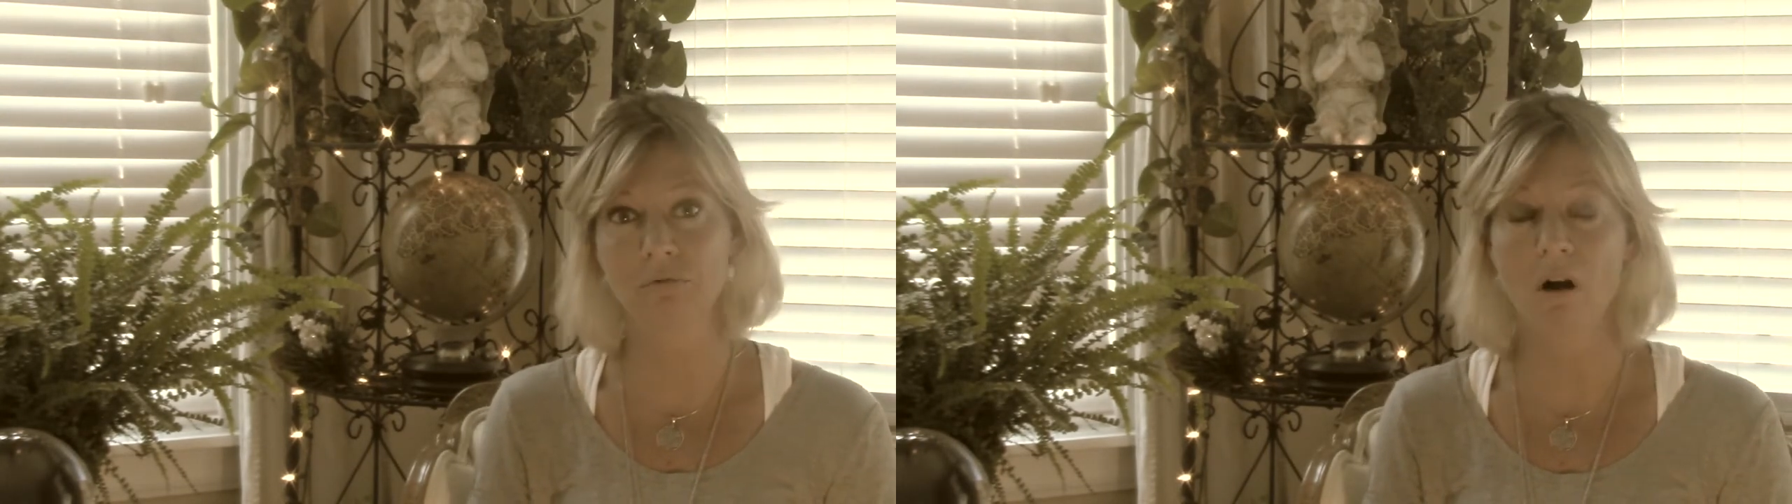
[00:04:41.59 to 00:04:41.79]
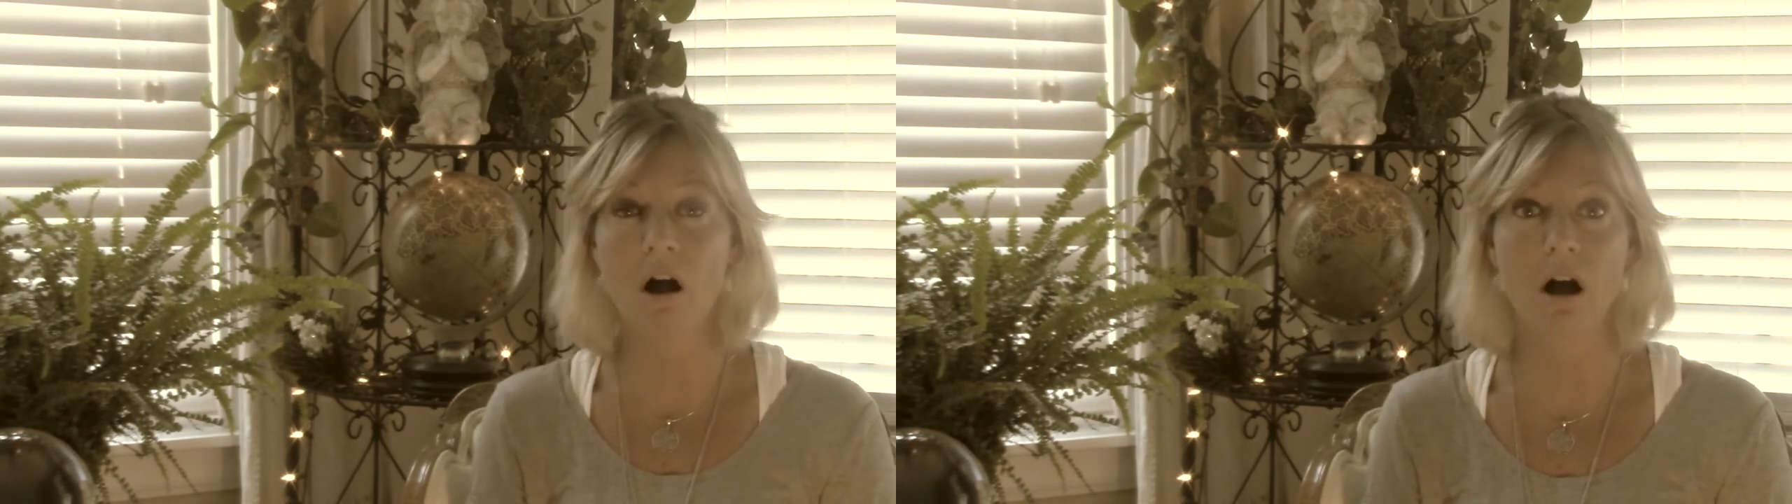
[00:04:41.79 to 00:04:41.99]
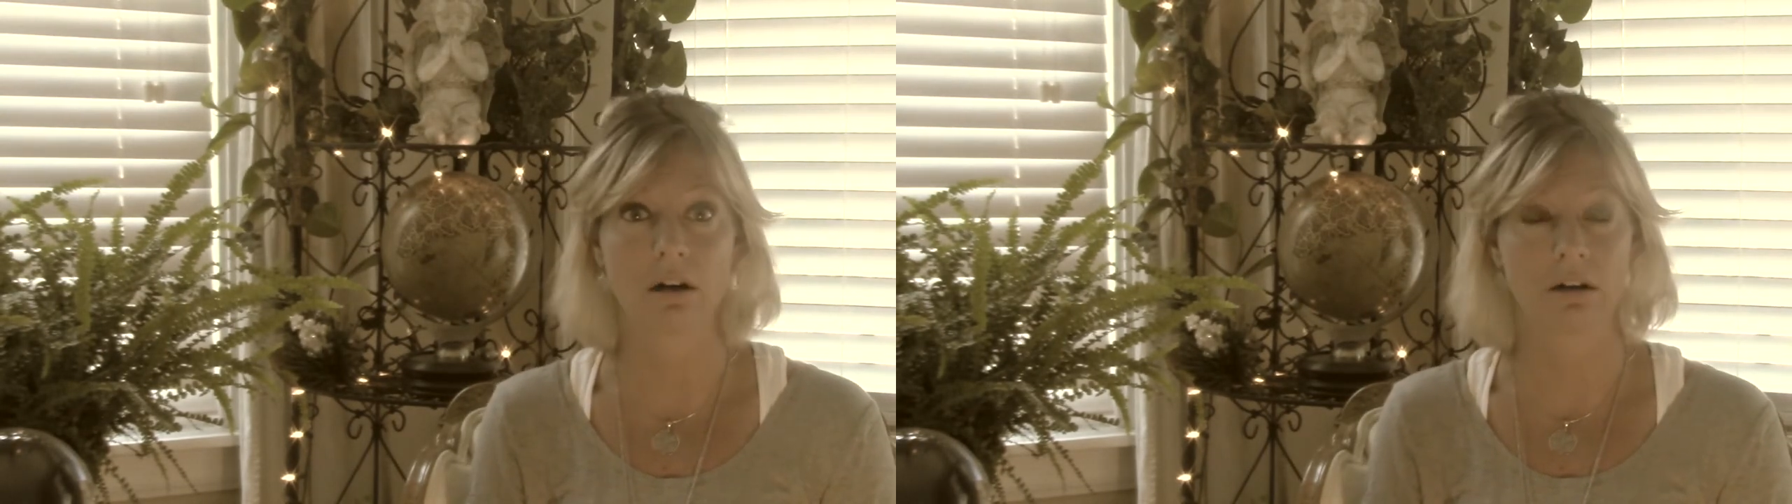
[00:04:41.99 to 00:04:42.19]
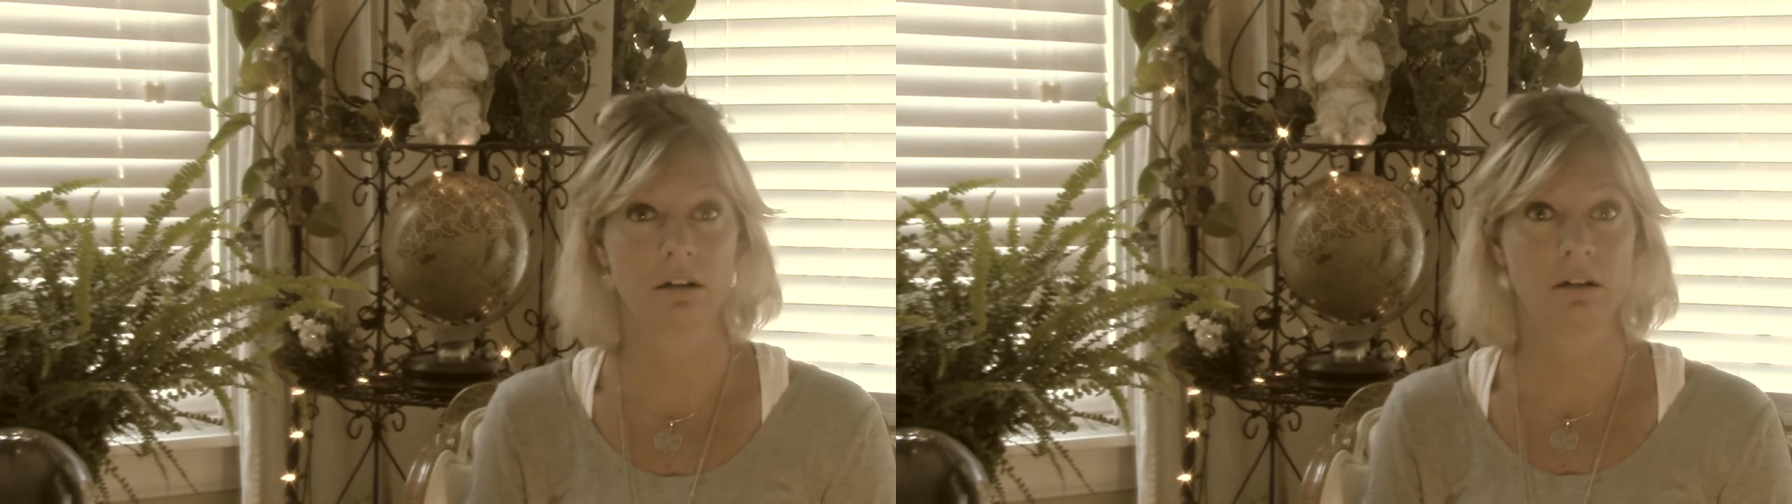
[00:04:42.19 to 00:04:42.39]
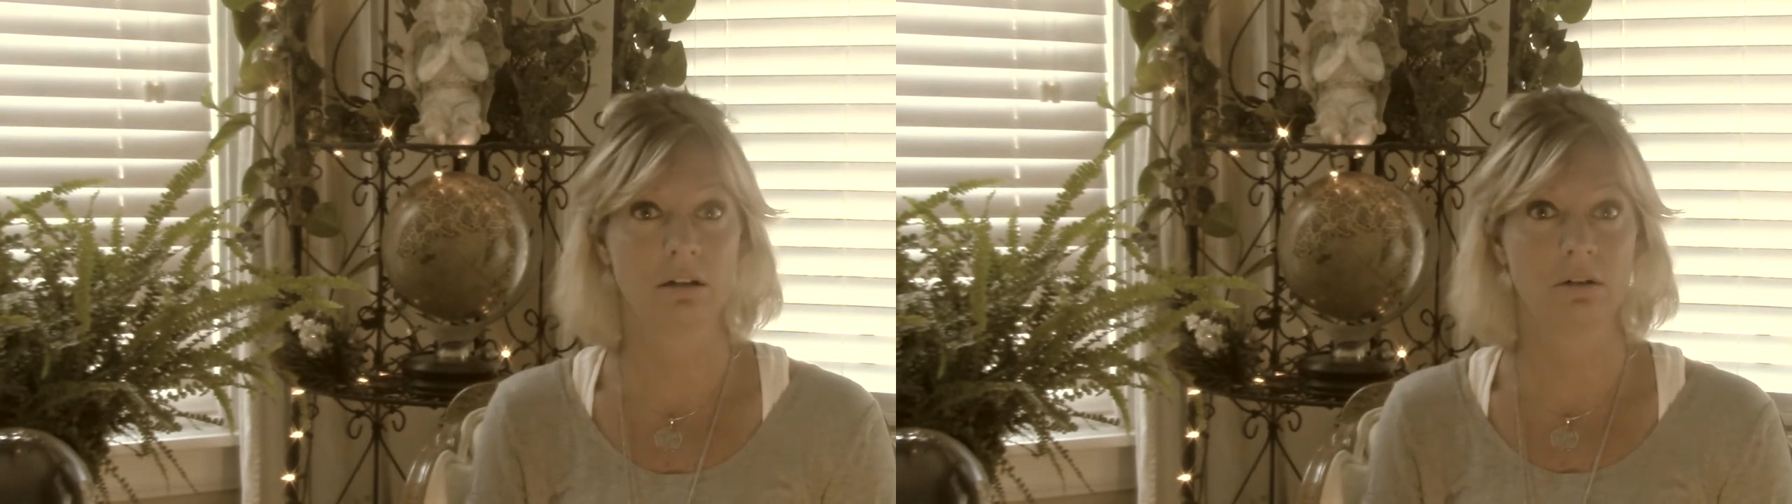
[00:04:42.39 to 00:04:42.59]
wrong
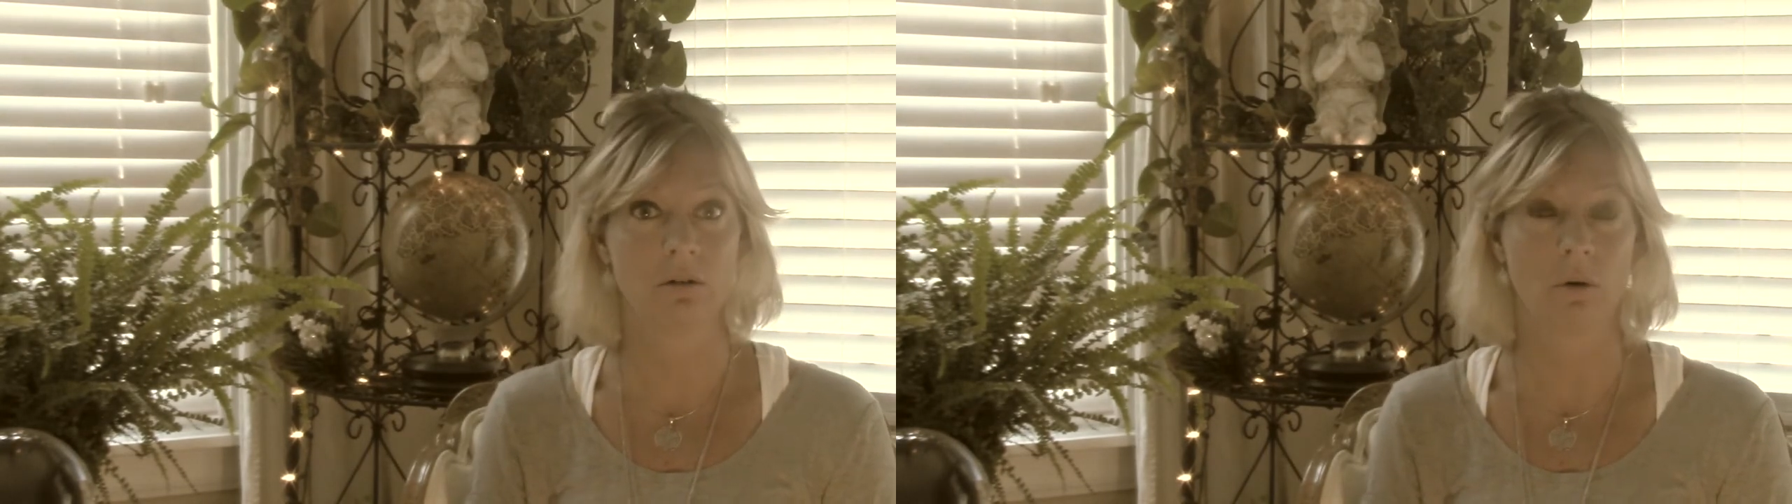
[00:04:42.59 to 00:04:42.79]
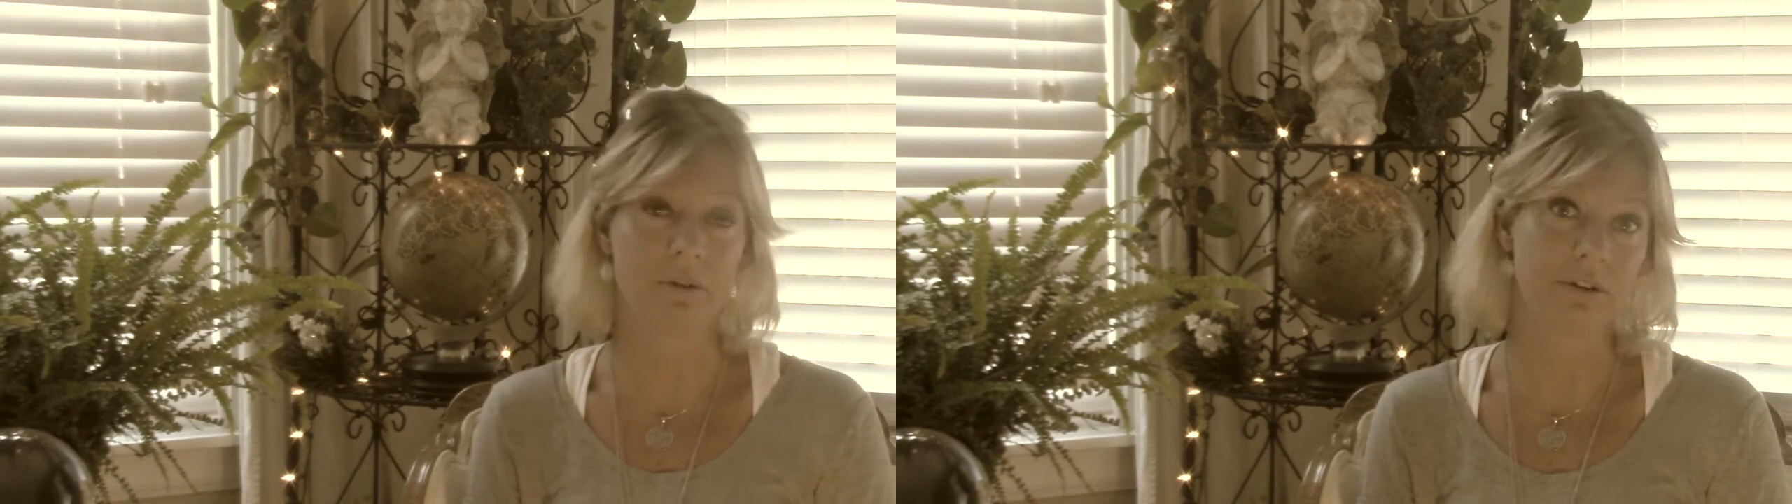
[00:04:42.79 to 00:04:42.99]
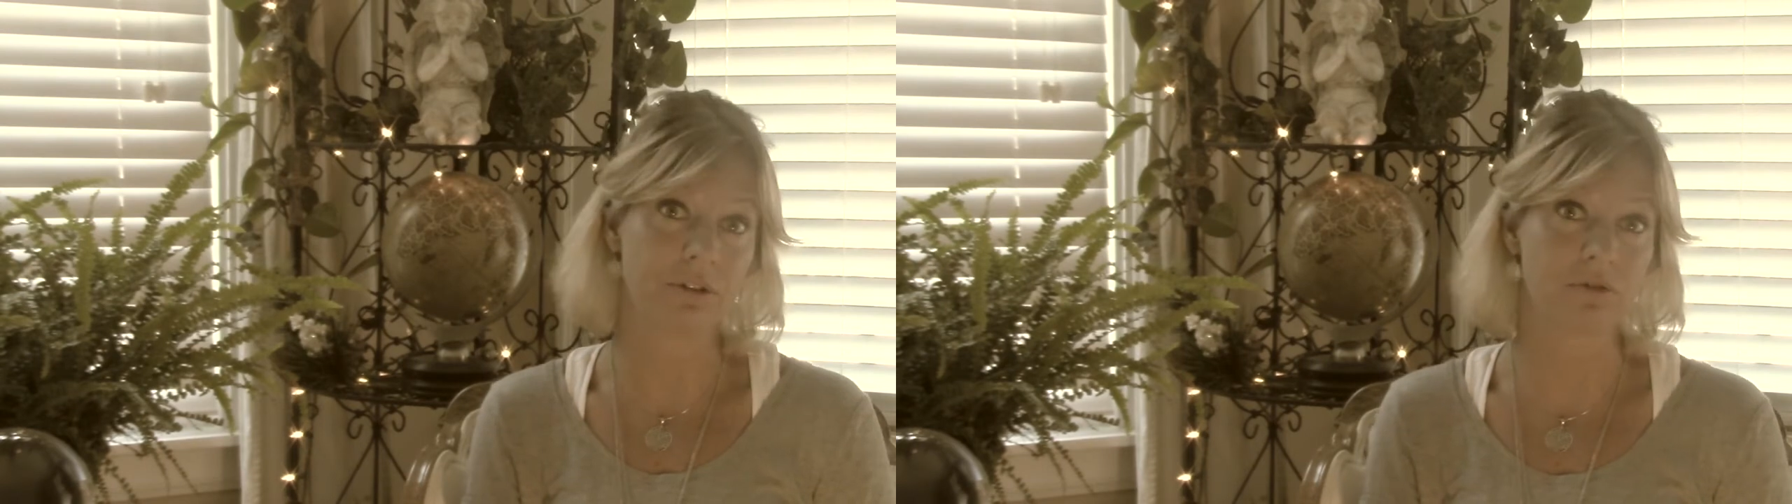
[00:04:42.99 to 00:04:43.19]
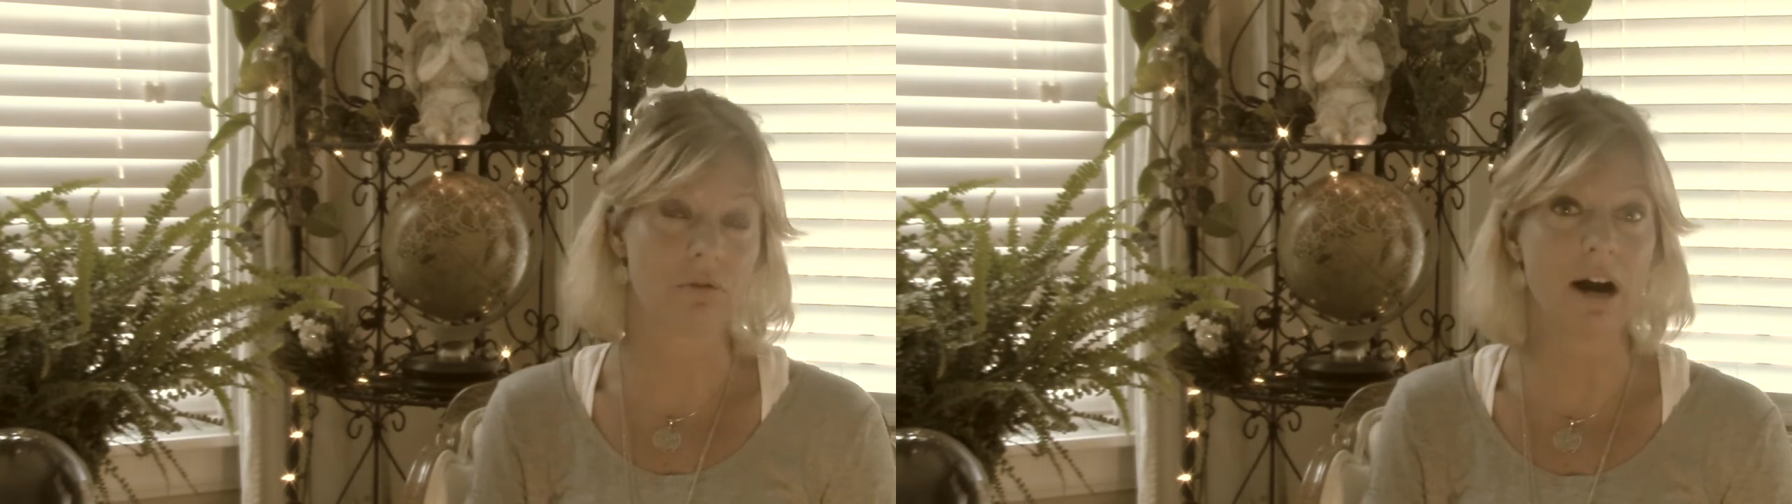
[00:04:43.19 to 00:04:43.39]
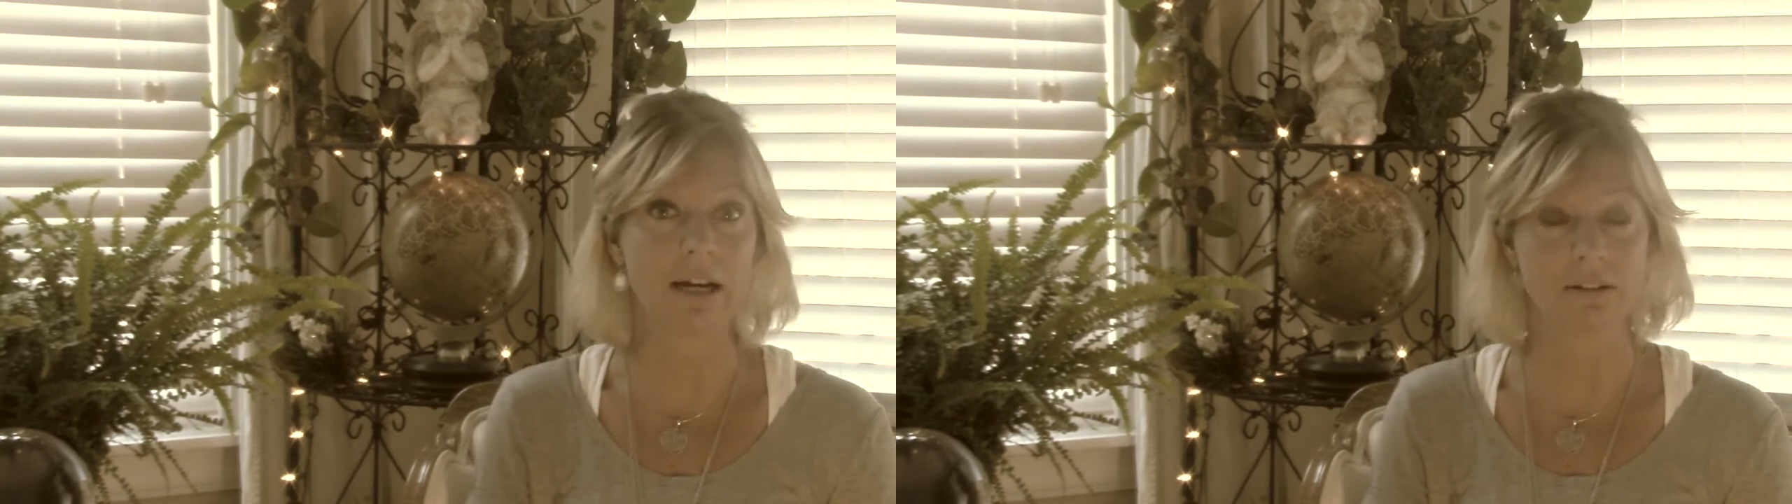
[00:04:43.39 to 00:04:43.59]
or this is
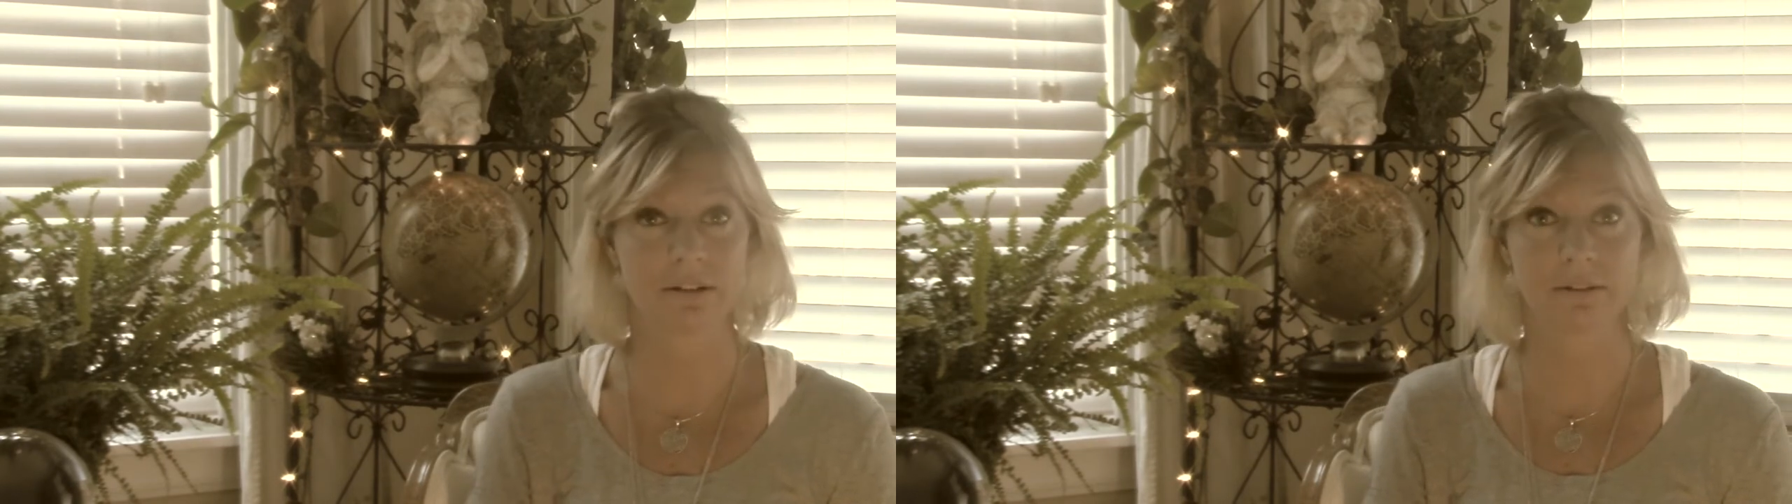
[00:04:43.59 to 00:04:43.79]
right.